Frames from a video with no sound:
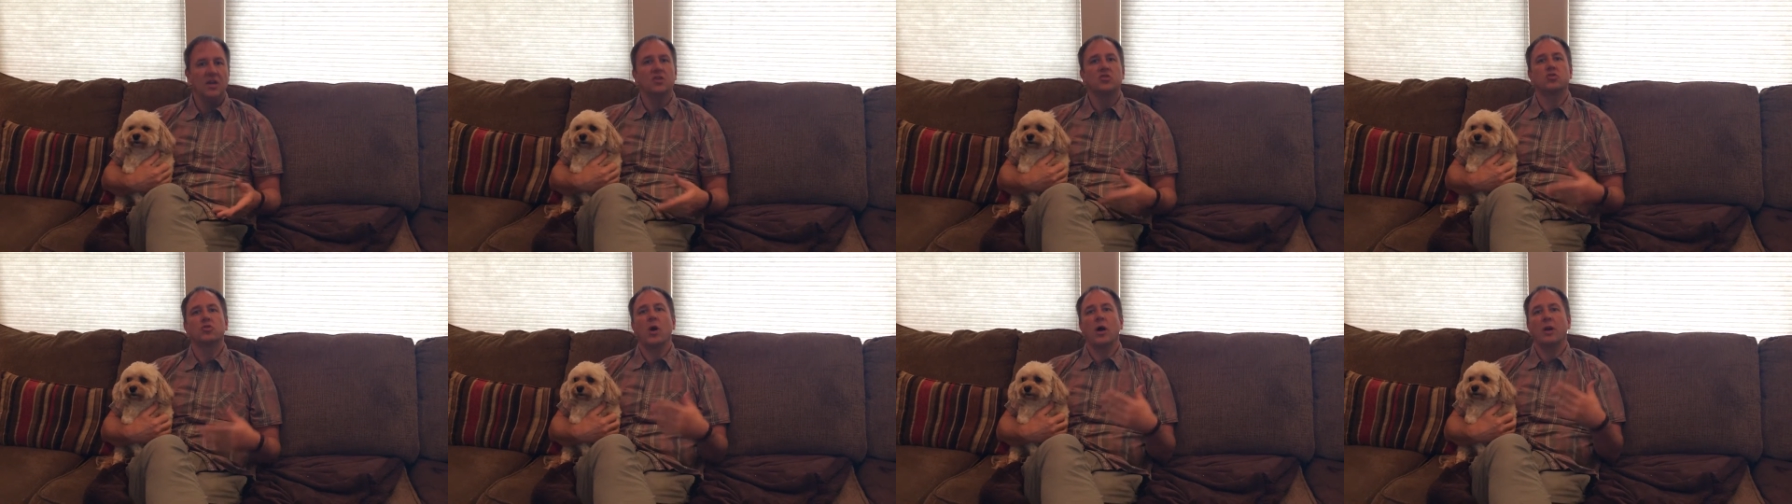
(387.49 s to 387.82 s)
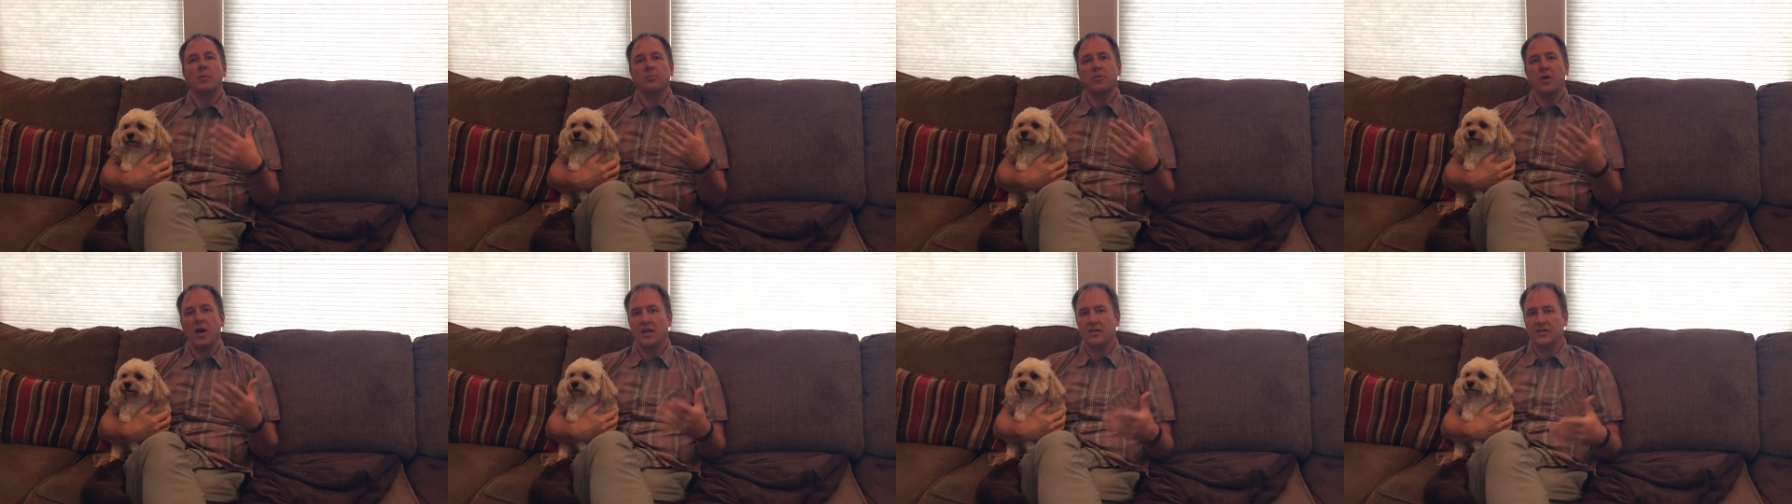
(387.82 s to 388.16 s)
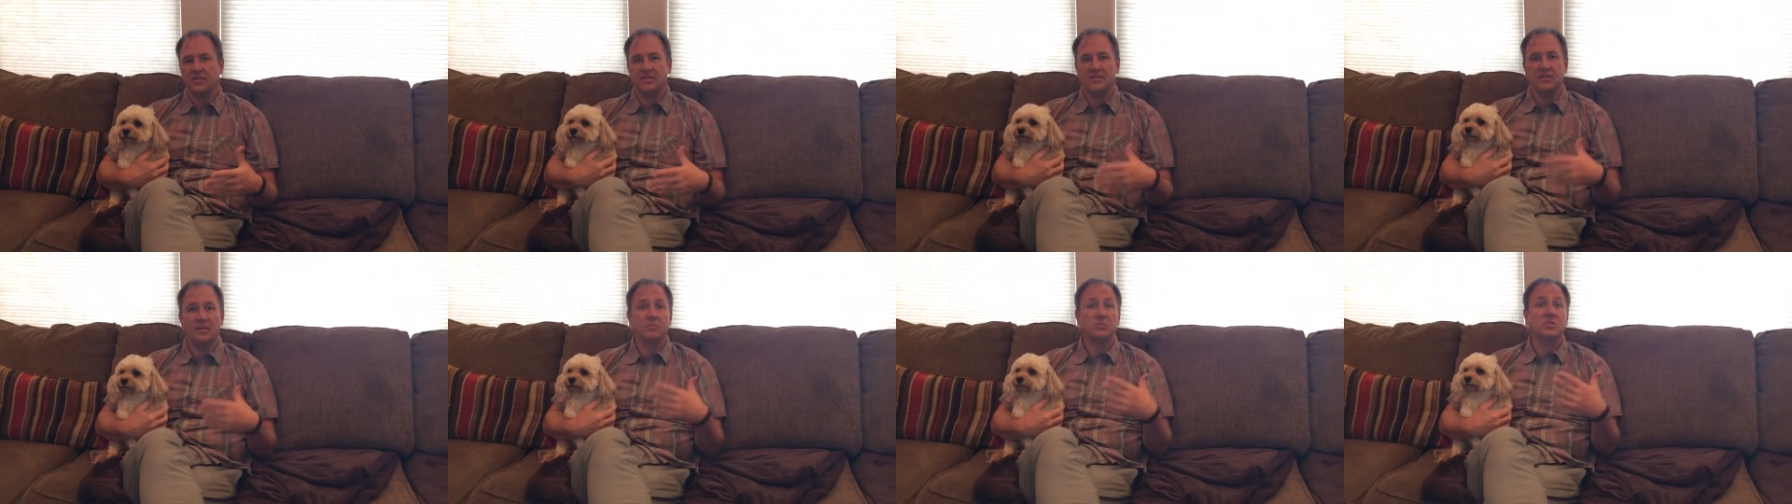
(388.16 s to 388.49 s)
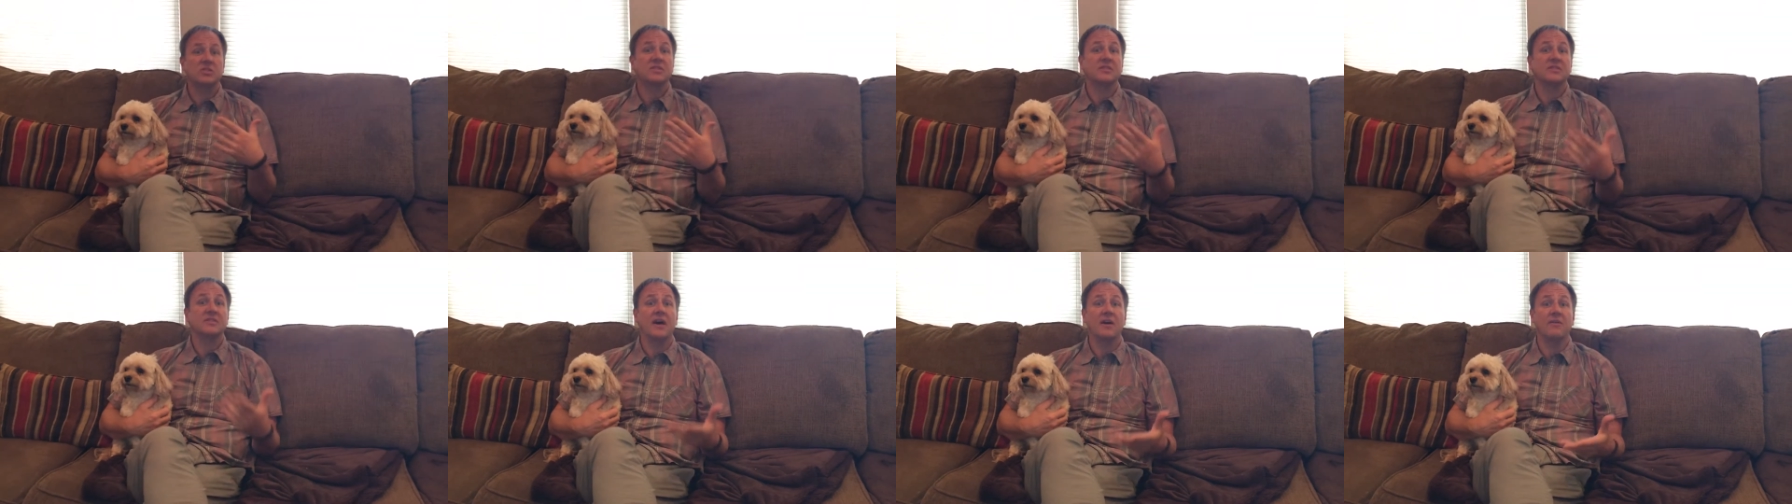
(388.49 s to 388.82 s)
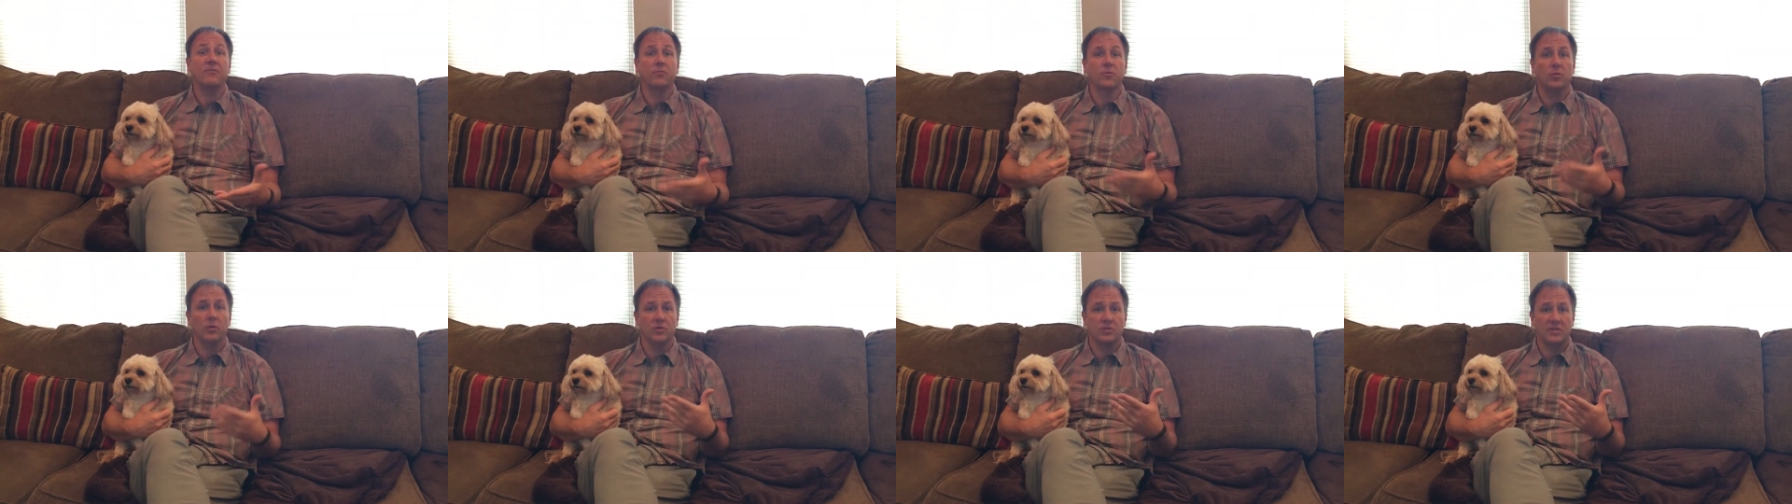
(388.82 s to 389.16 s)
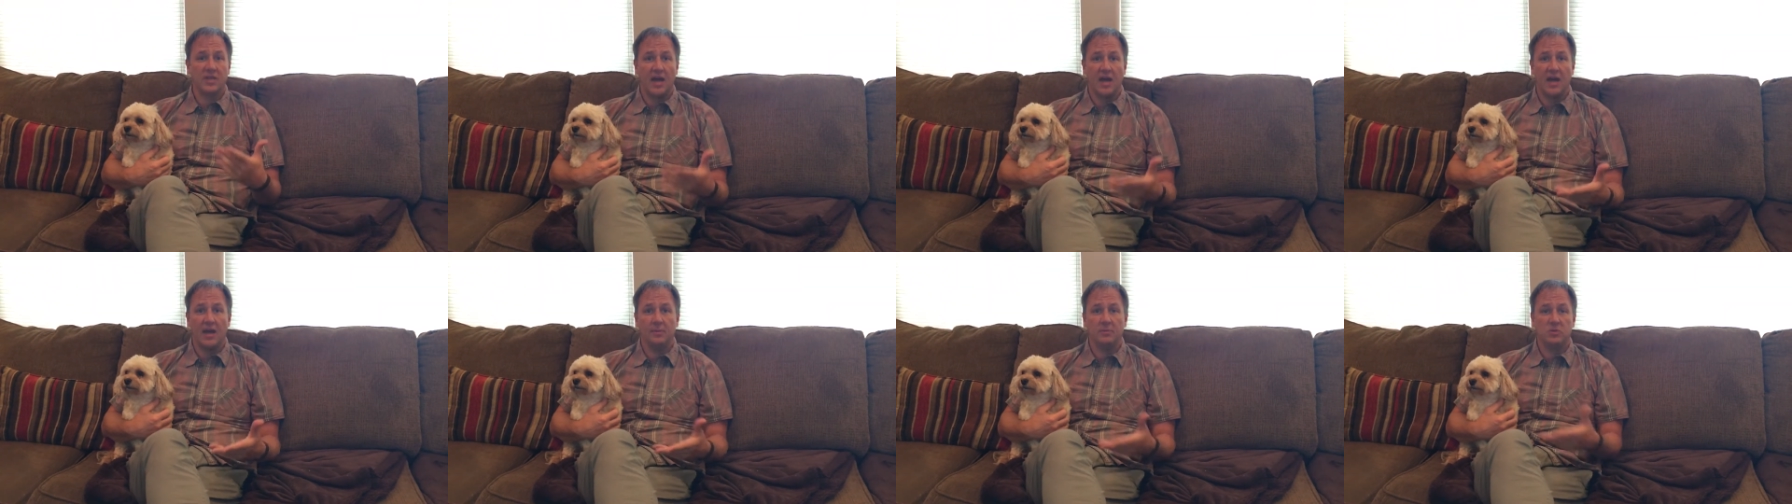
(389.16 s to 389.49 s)
Try to practice them several
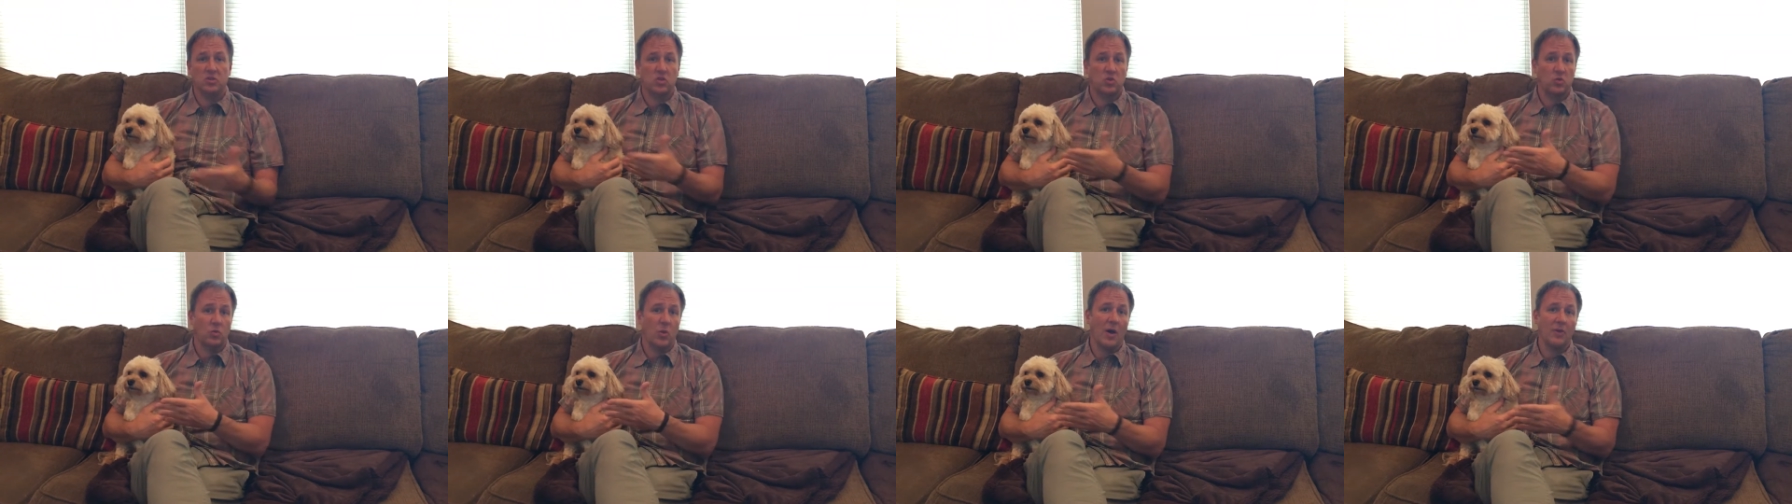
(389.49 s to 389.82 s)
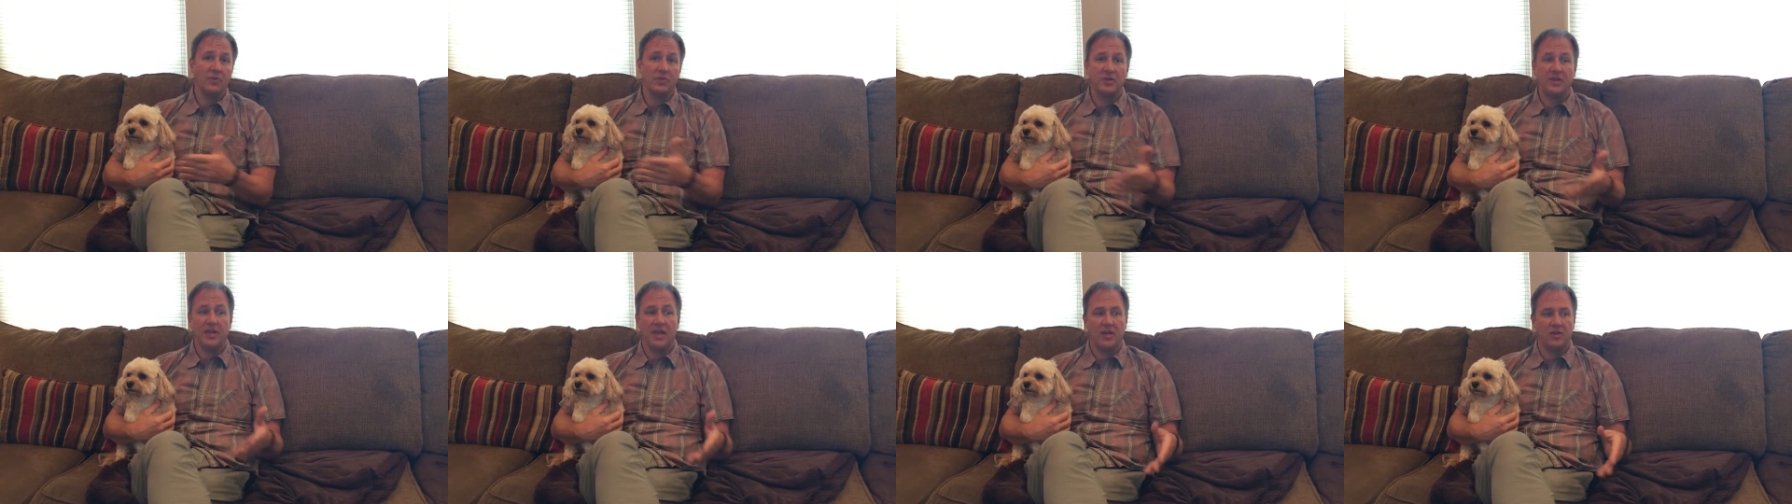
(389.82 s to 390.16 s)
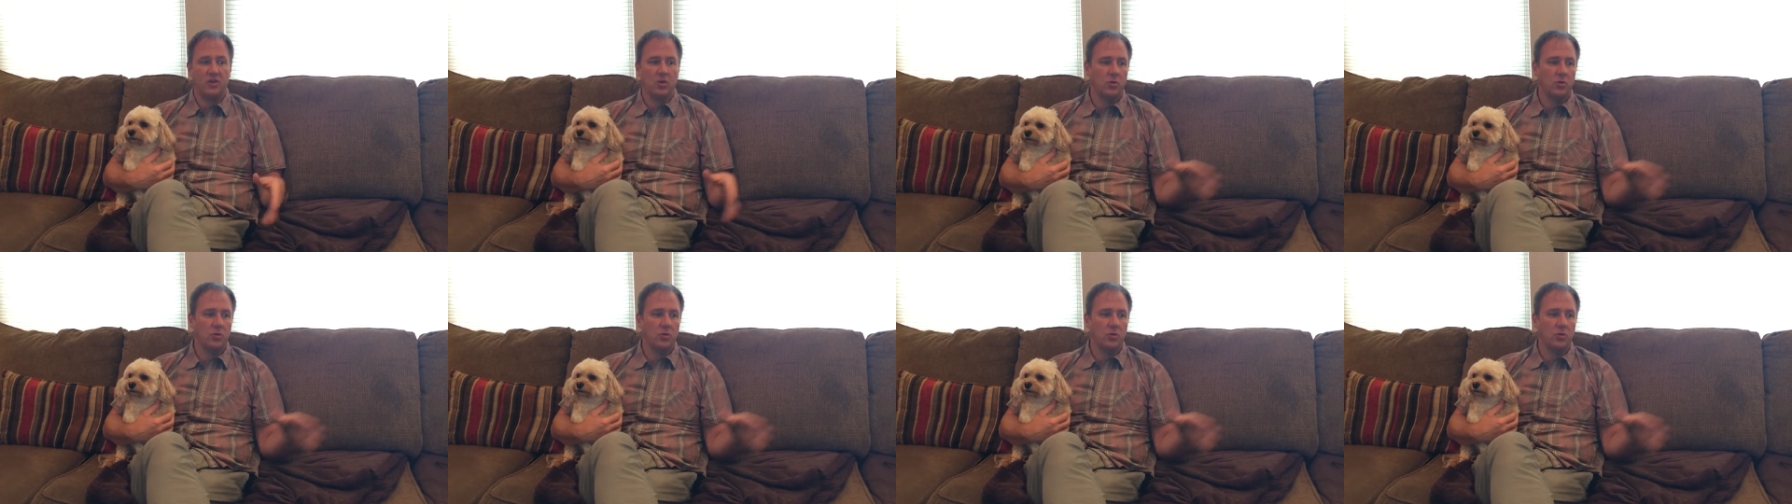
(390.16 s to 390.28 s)
times throughout the day.